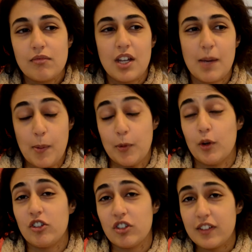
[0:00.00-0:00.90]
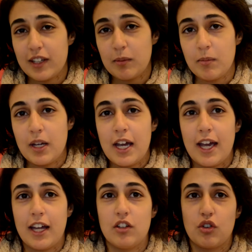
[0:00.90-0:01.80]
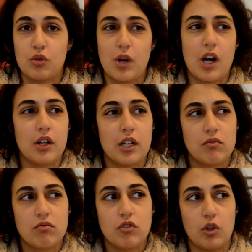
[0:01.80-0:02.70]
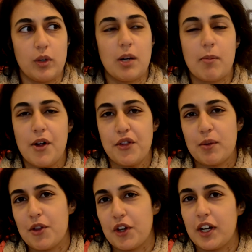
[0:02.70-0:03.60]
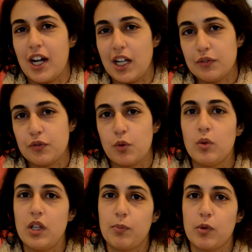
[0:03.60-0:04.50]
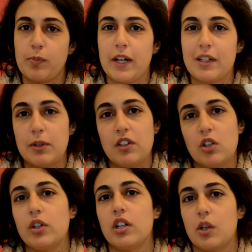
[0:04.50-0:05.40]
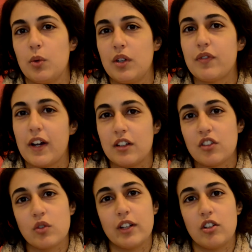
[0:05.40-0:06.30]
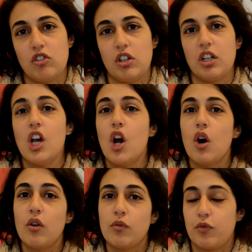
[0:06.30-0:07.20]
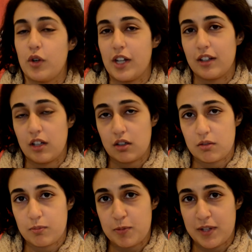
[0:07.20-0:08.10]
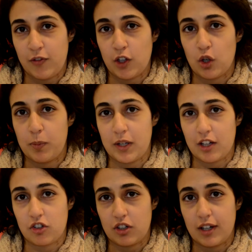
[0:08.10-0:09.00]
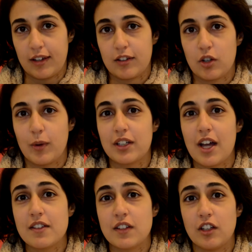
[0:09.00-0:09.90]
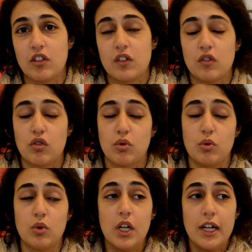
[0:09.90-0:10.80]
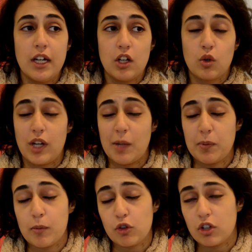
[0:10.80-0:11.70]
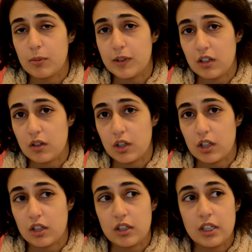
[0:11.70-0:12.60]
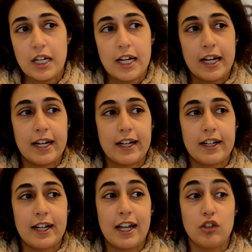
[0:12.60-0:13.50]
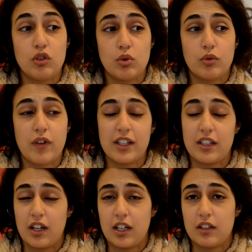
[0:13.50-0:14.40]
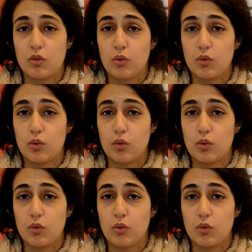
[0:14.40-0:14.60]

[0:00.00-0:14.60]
a preparation team, and throughout, during a month and a half, we prepare the material and we define the strategy for that specific European Action Day. So our task is to create promotional material and to validate